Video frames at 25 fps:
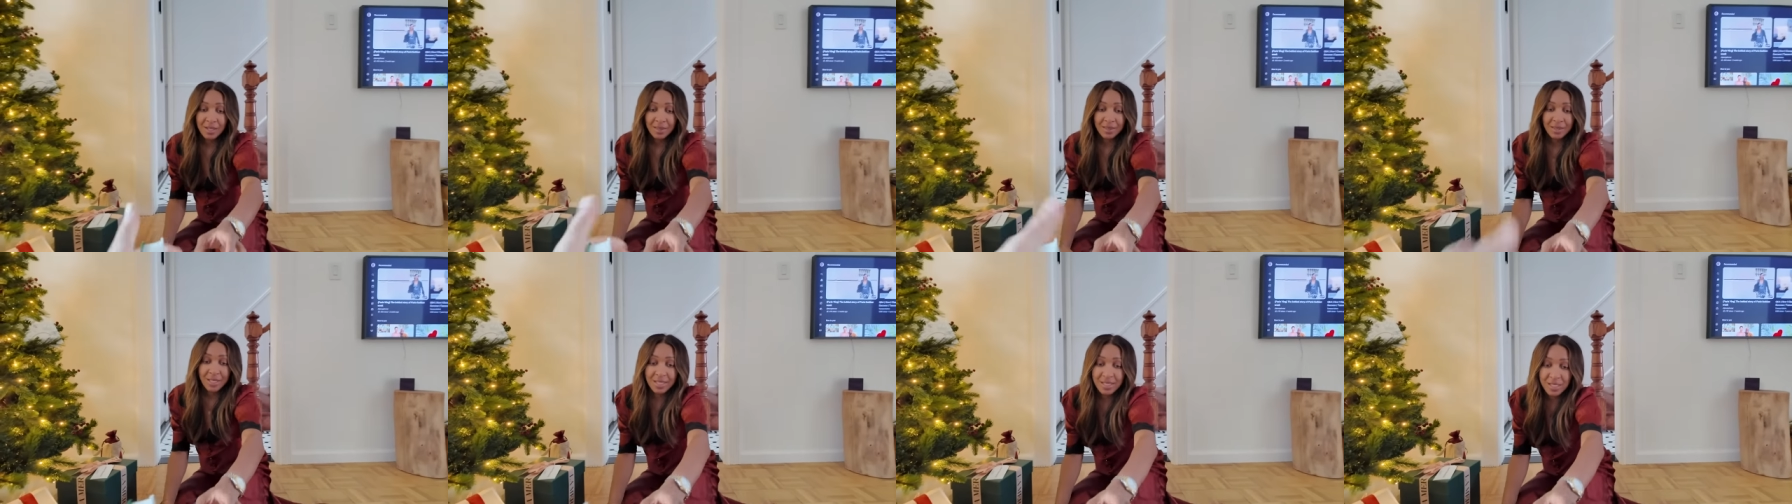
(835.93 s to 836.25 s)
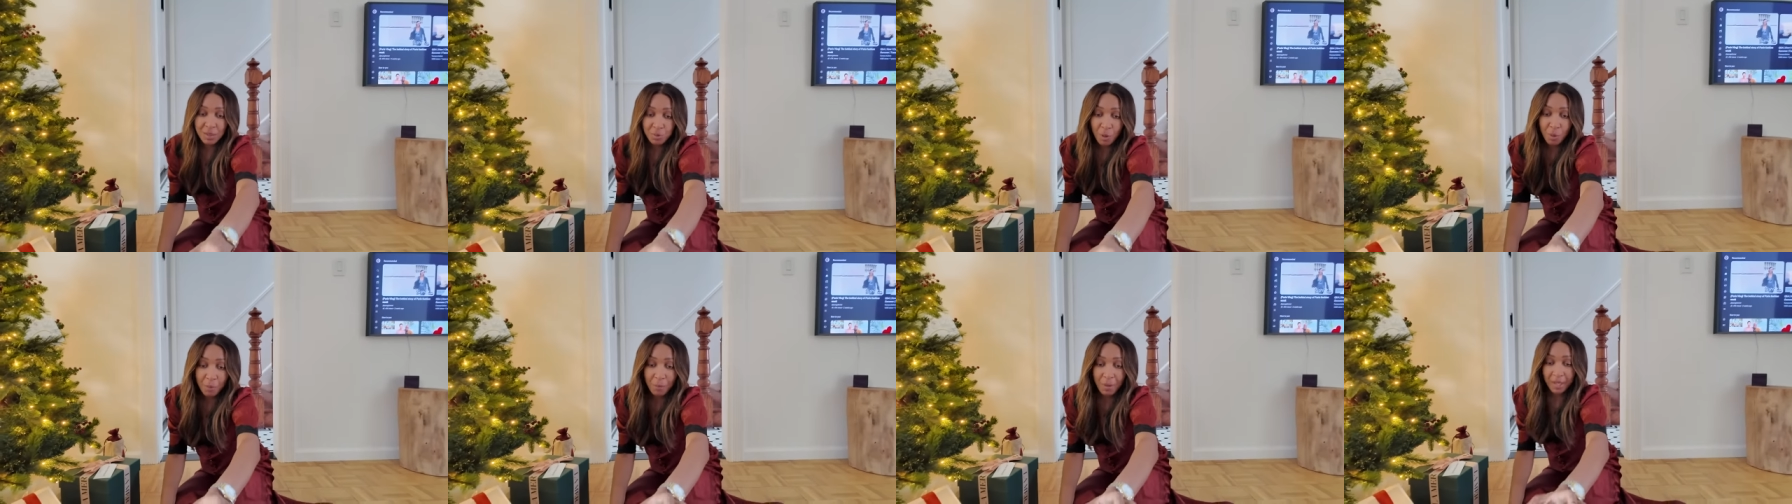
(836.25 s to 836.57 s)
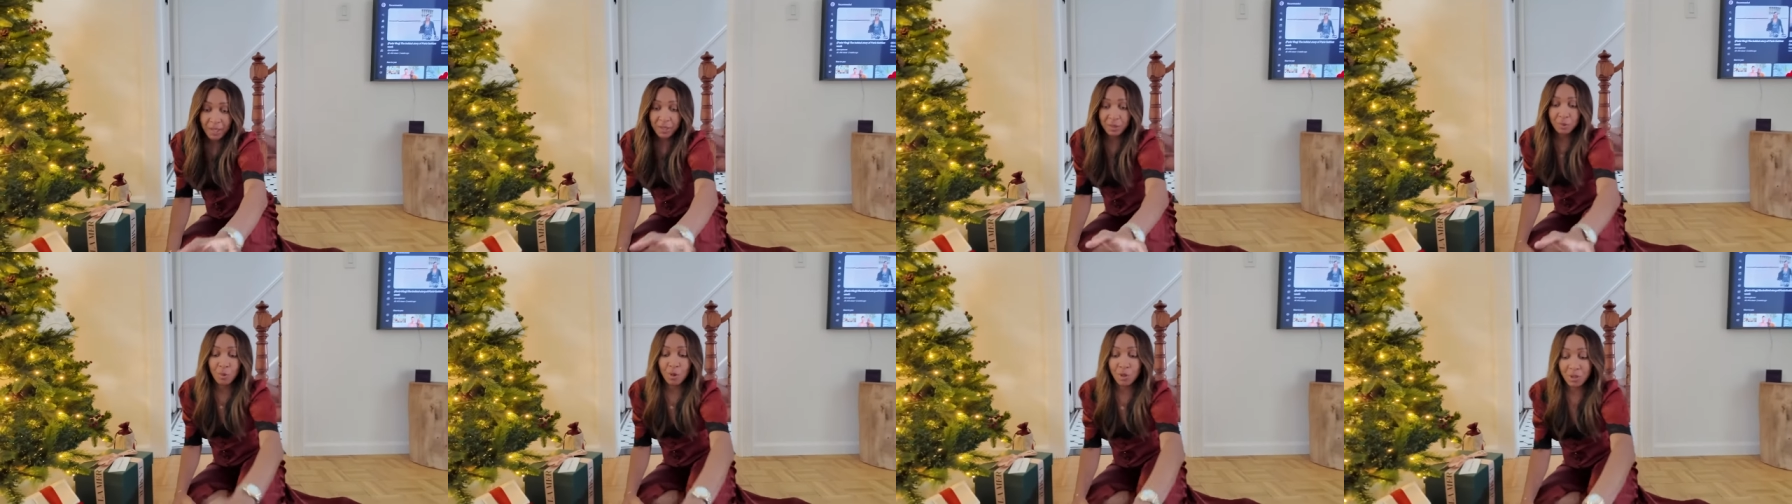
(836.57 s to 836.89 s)
This is what
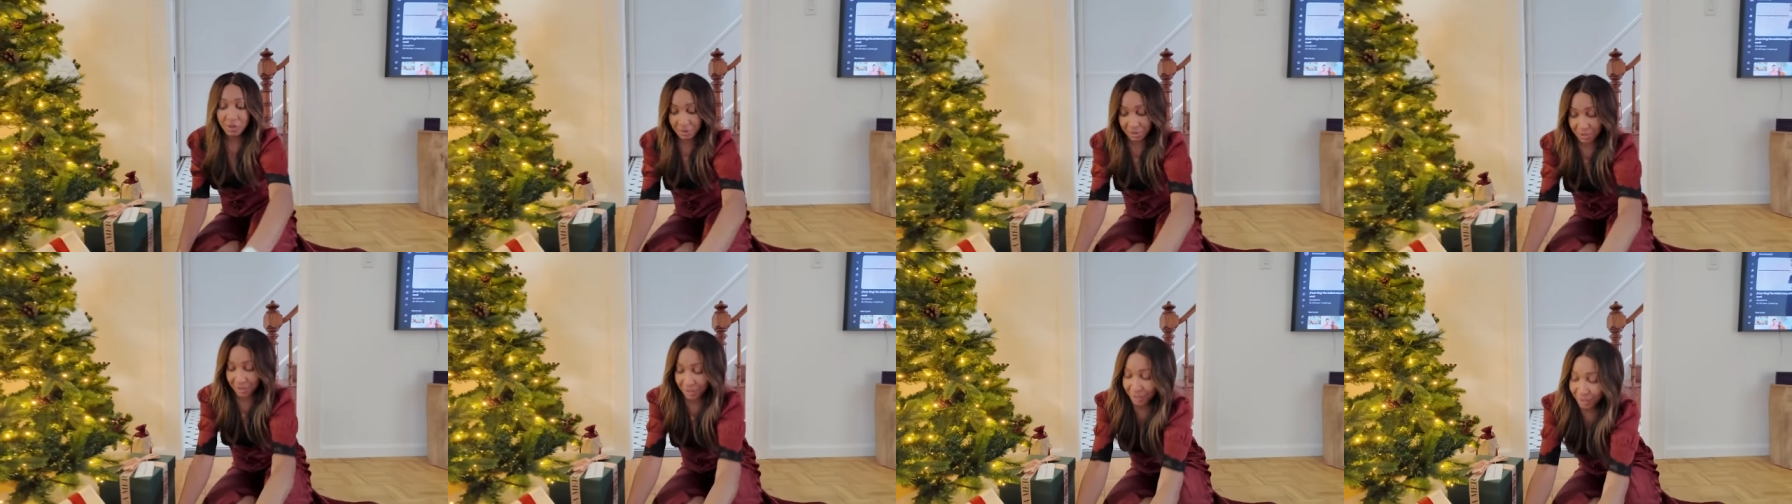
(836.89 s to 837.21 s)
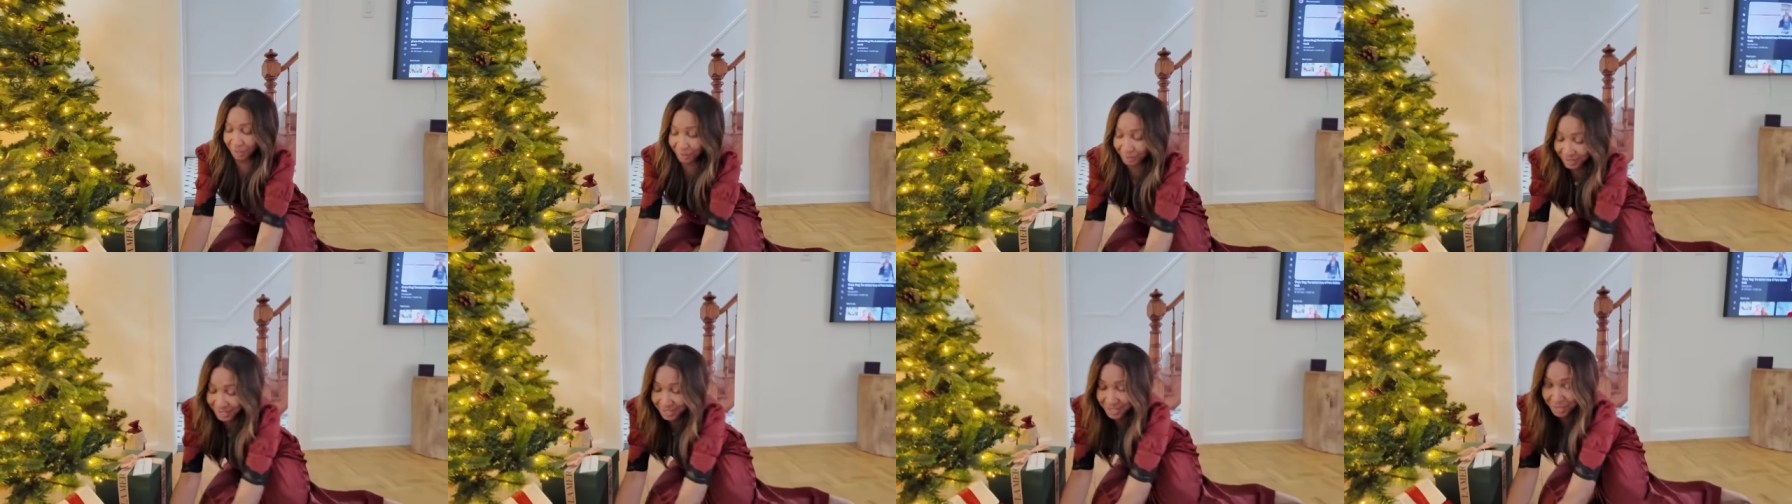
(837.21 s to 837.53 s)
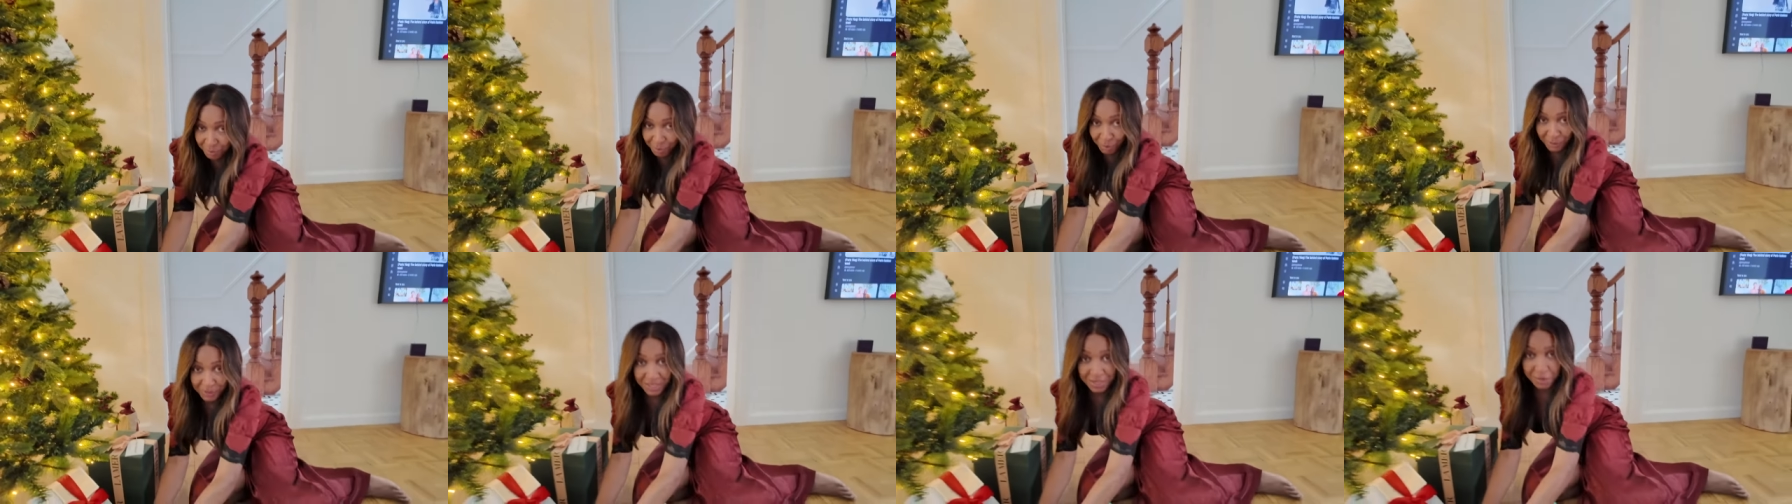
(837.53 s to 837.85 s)
Michael wants. This is
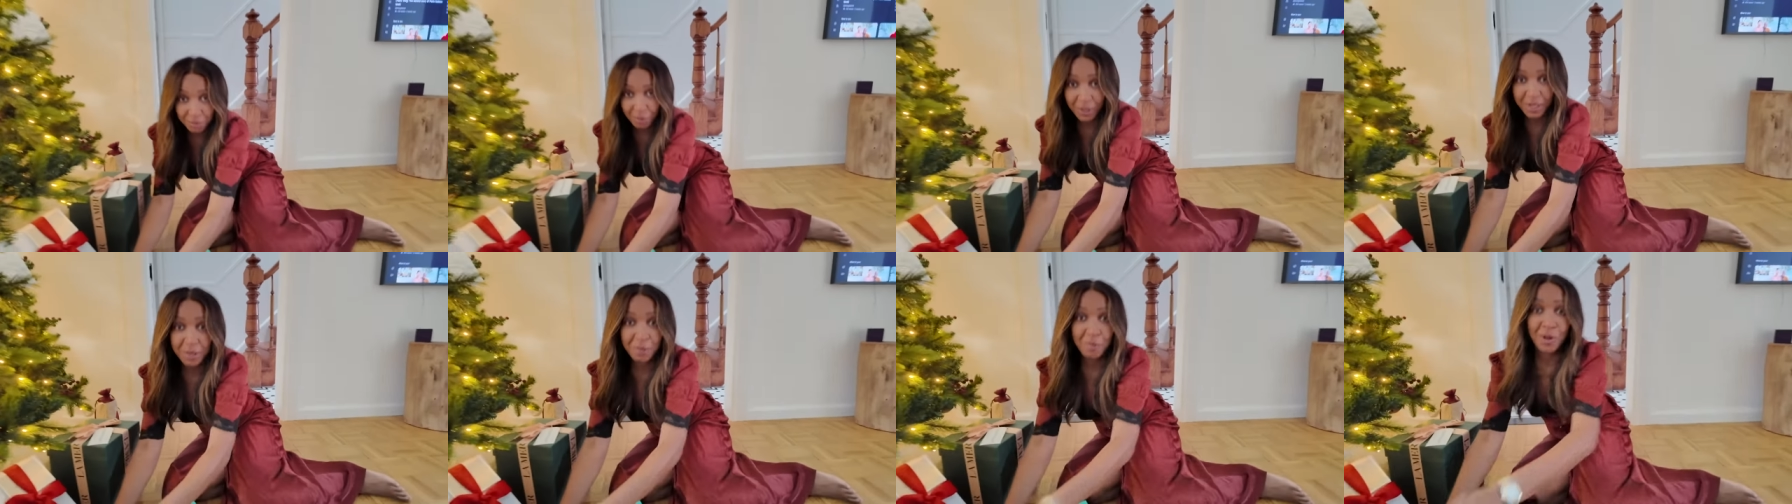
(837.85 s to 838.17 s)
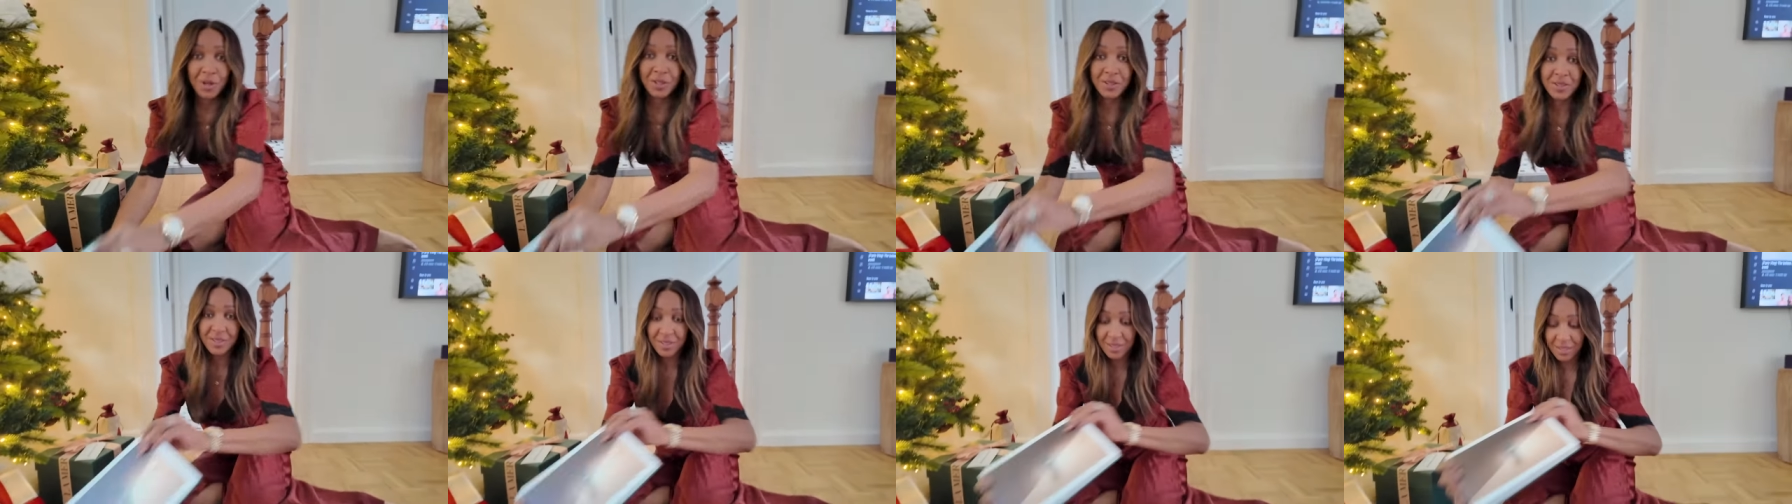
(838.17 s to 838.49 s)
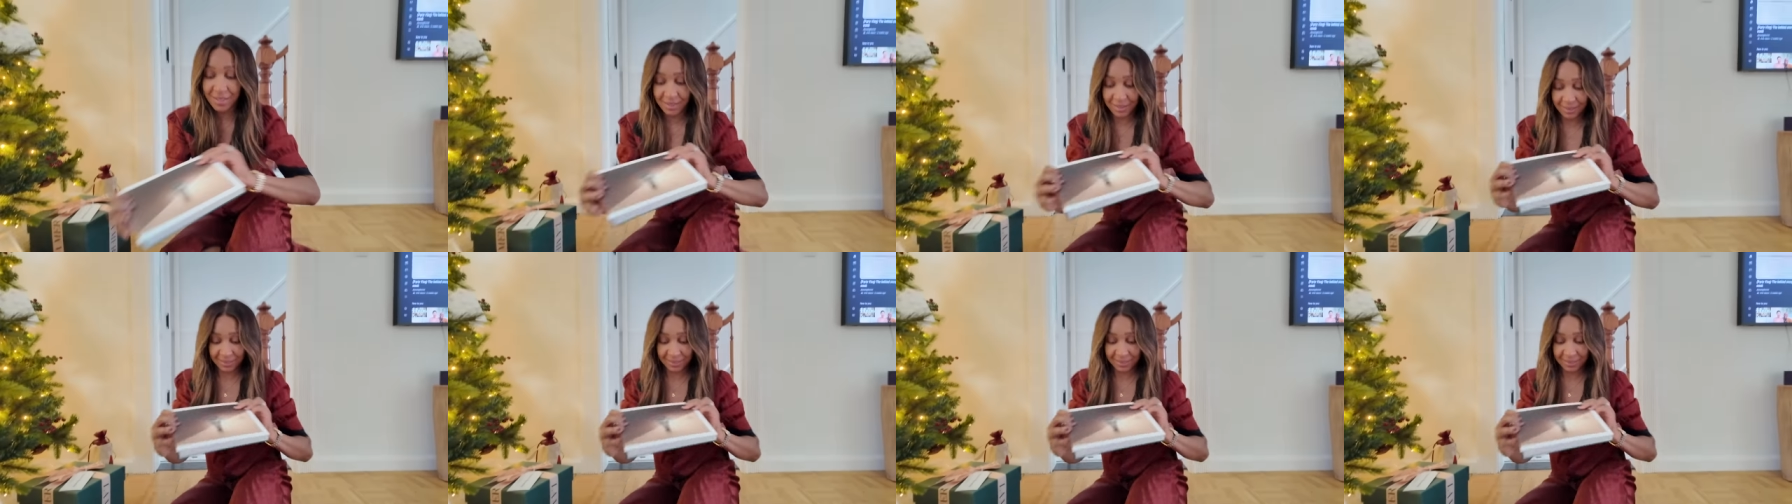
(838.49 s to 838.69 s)
what, this is what he wants.